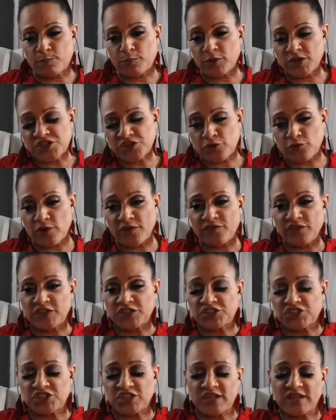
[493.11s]
Bridget Griffin.
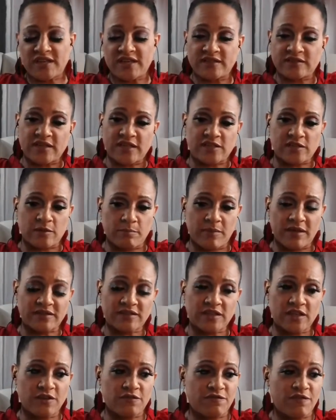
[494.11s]
She is a
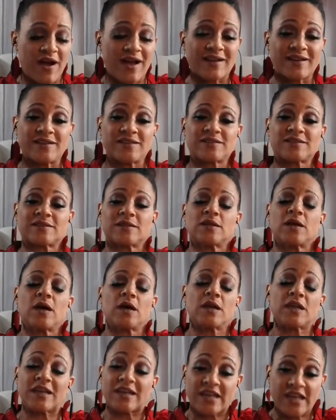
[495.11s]
domestic violence
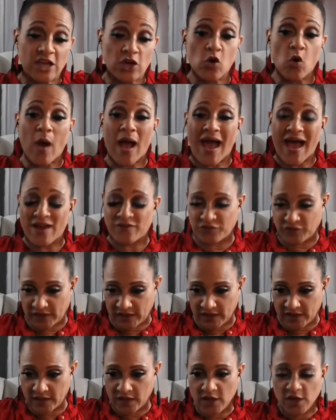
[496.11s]
legal
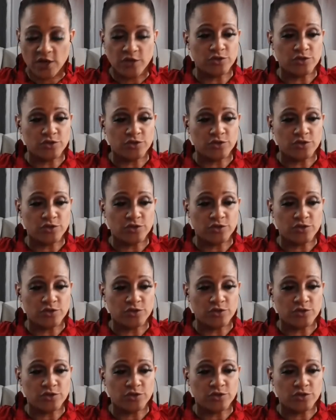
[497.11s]
advocate.